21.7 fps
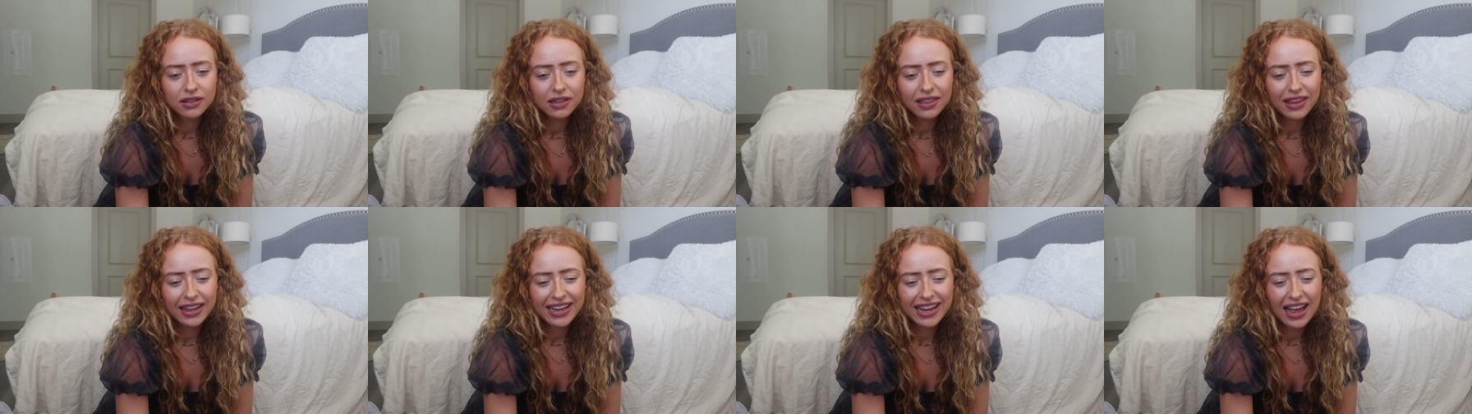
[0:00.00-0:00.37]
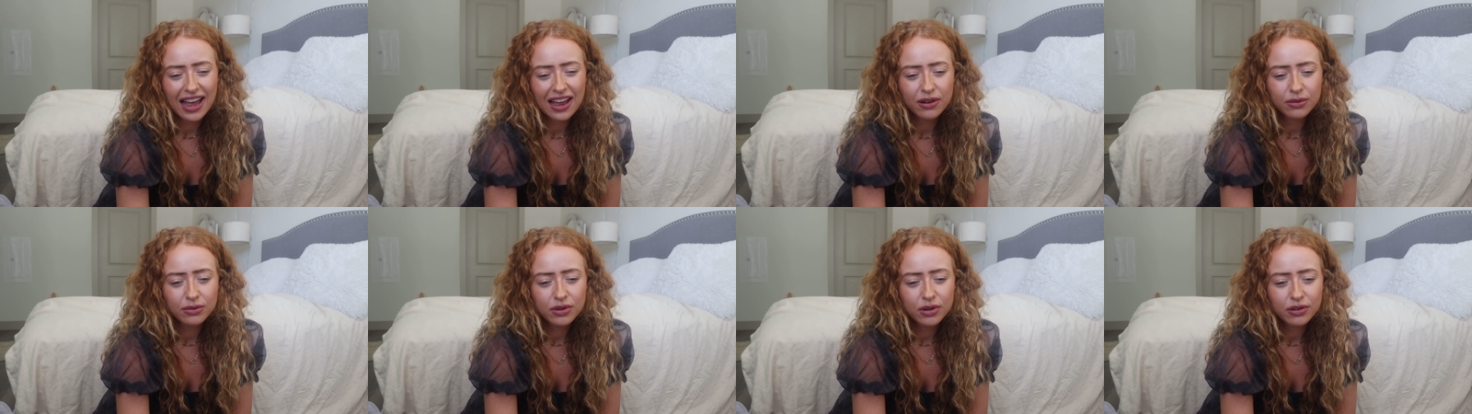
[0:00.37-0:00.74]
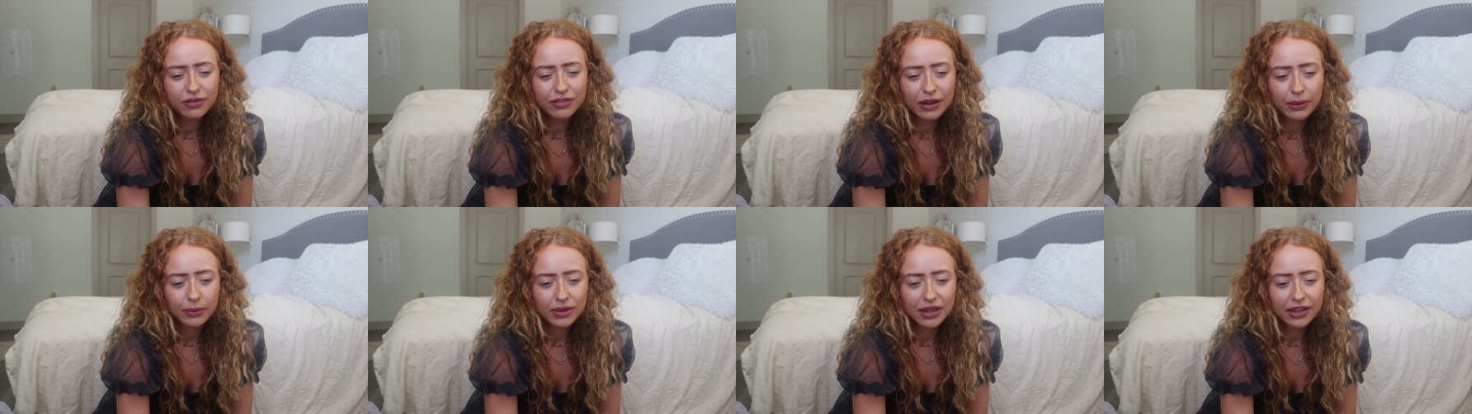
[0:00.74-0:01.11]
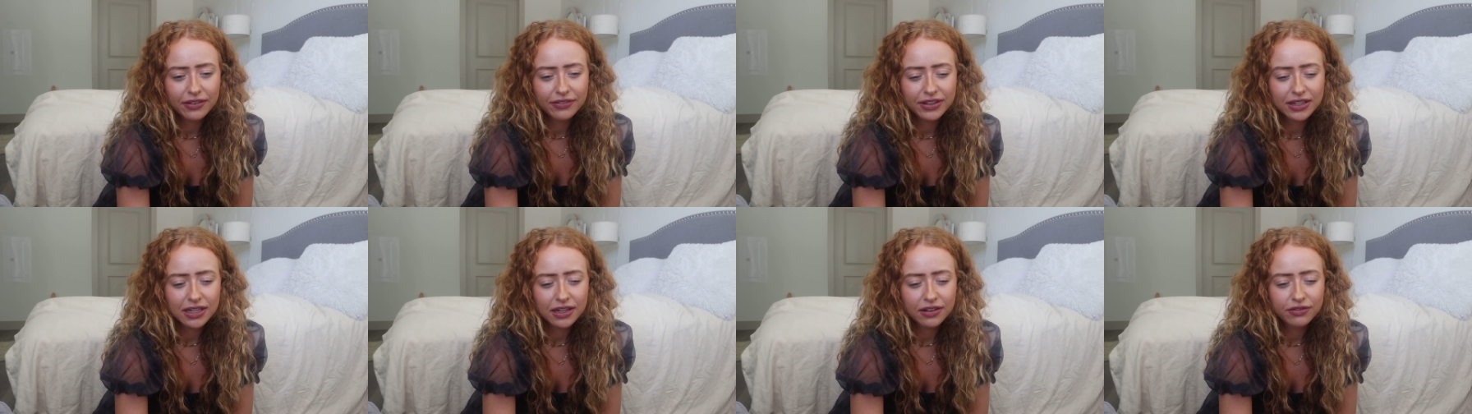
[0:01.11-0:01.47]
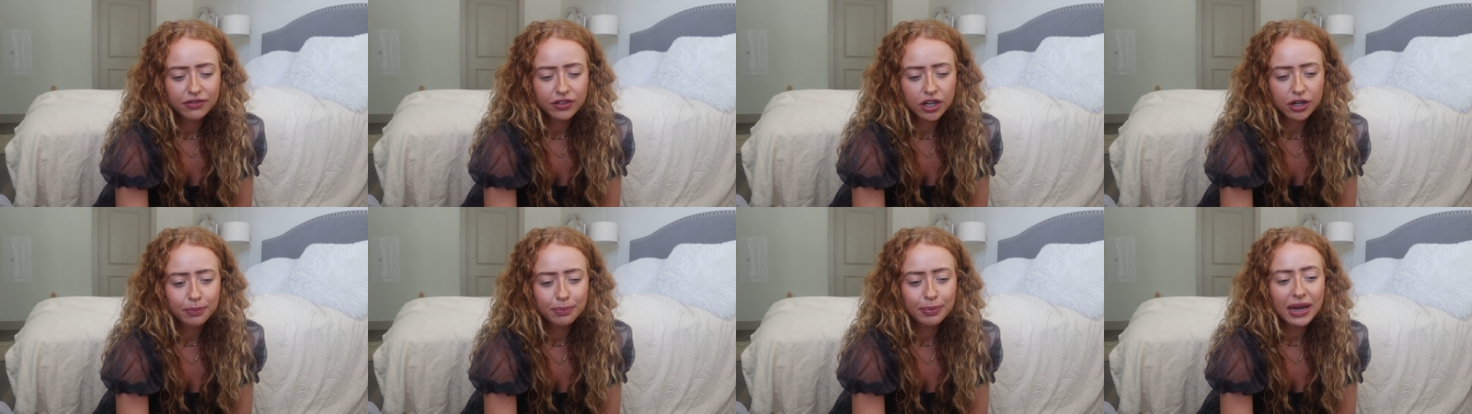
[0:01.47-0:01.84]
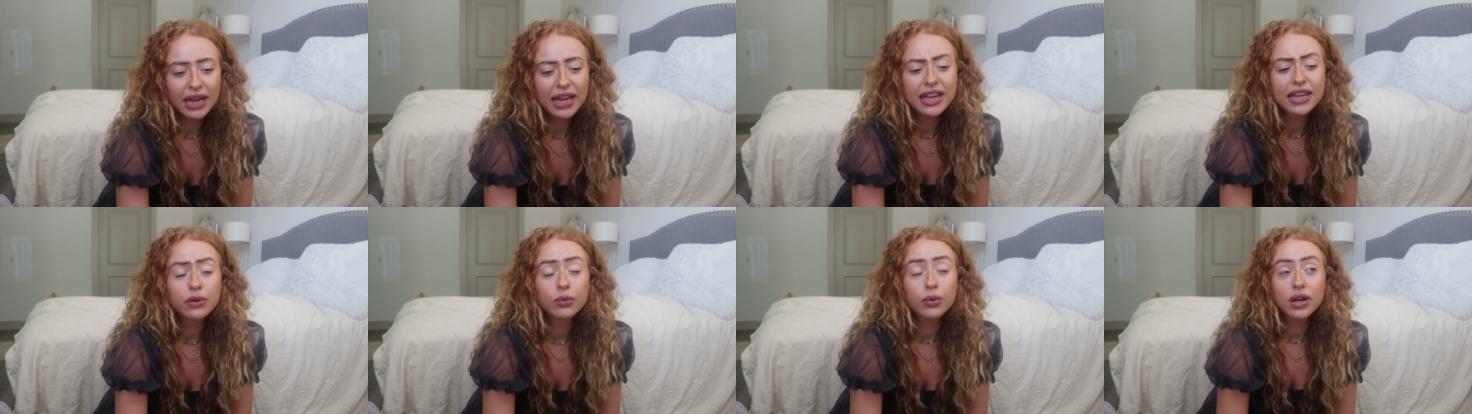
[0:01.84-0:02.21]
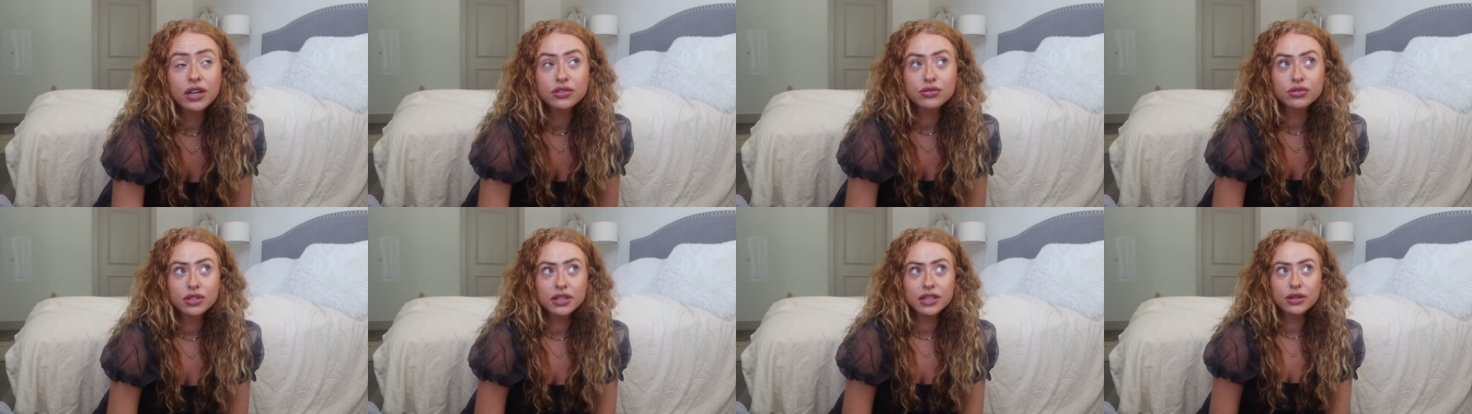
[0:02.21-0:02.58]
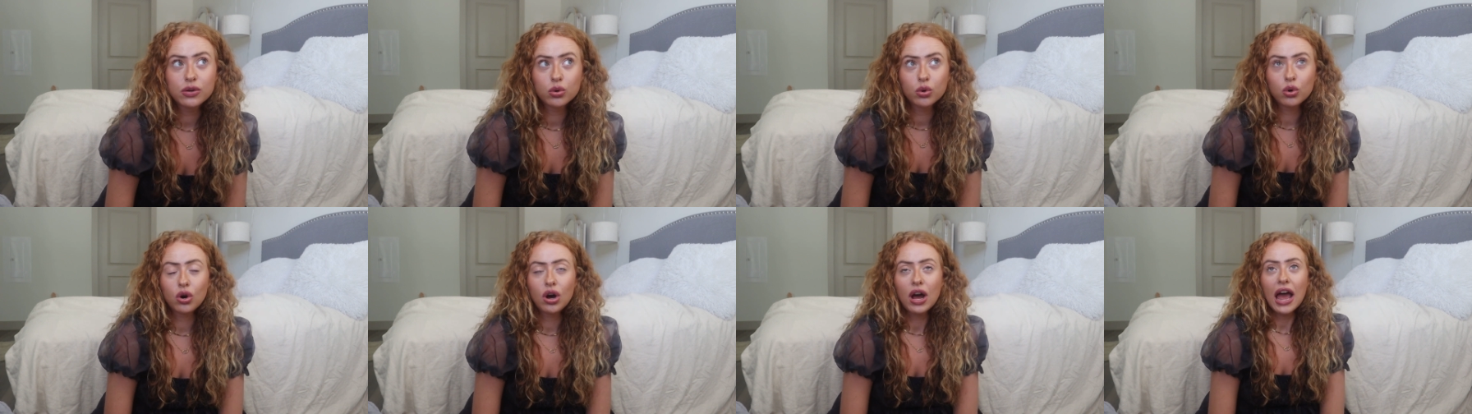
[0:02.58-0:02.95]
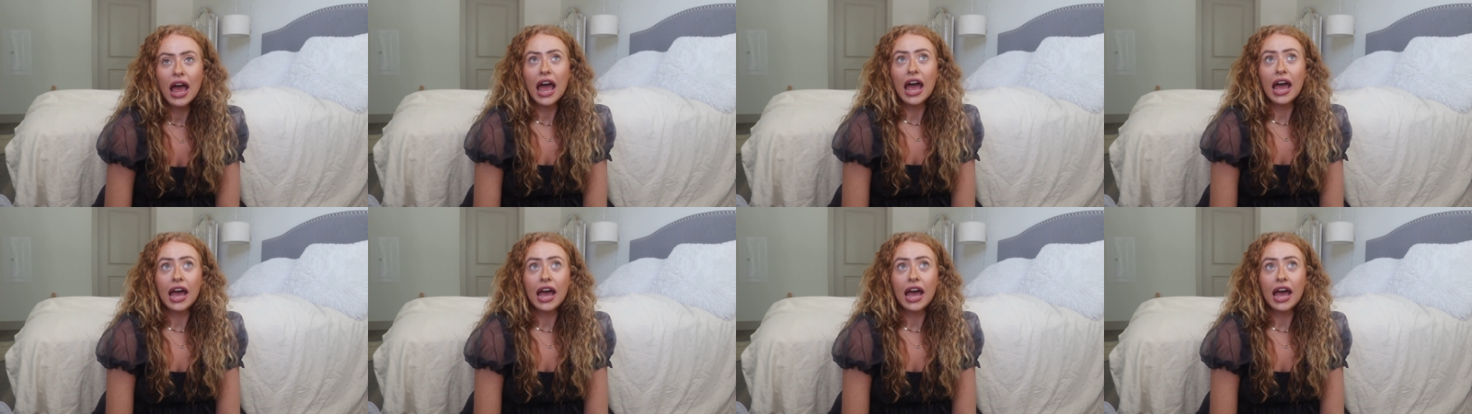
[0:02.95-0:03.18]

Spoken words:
like, I don't know if I would live in Denver, but it was really cool.